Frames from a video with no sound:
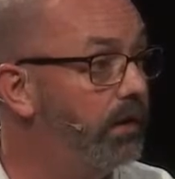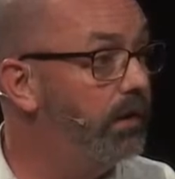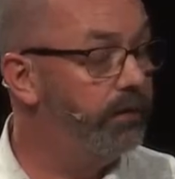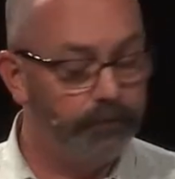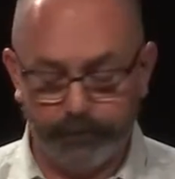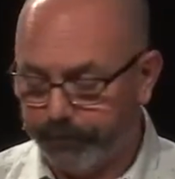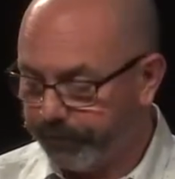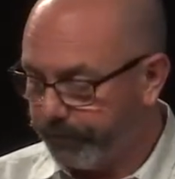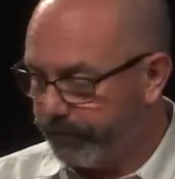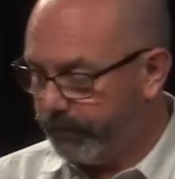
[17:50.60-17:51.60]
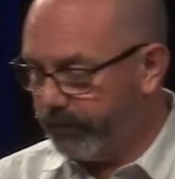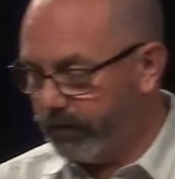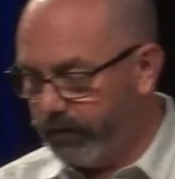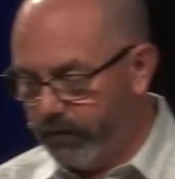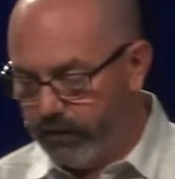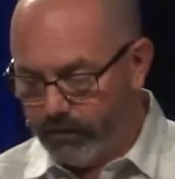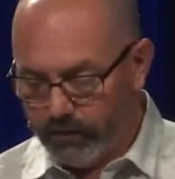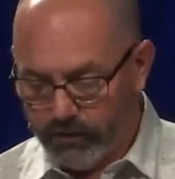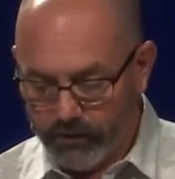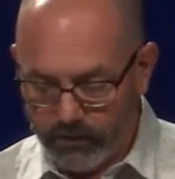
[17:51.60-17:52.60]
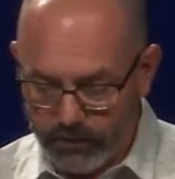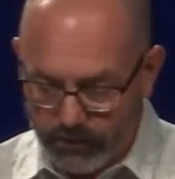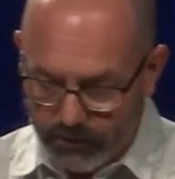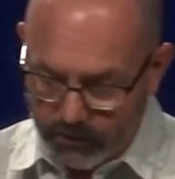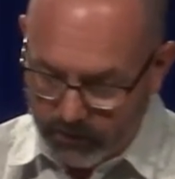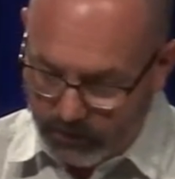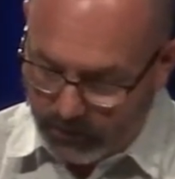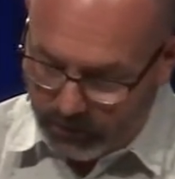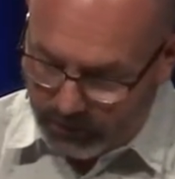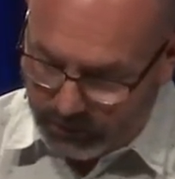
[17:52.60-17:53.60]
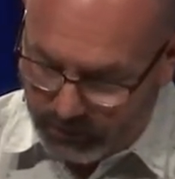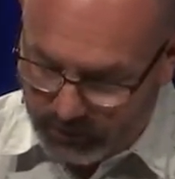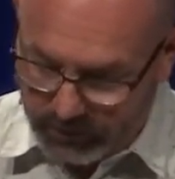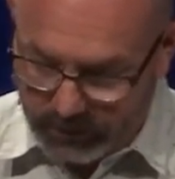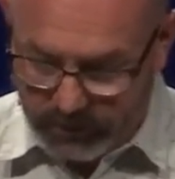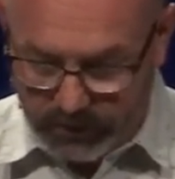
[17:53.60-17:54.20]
No one is speaking in this clip.